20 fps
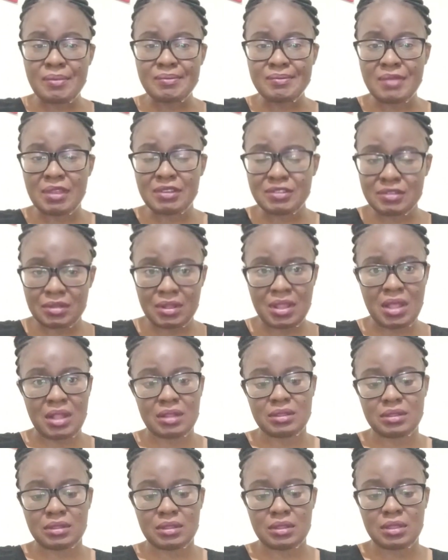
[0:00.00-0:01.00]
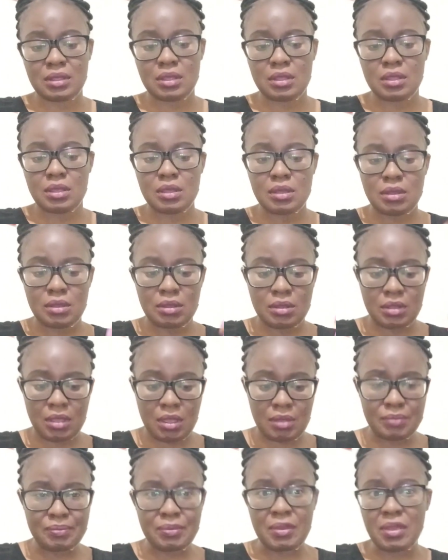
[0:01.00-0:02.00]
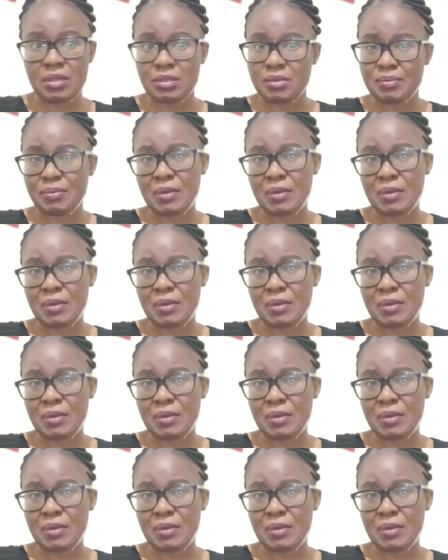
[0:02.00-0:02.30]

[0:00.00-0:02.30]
mental health can pay the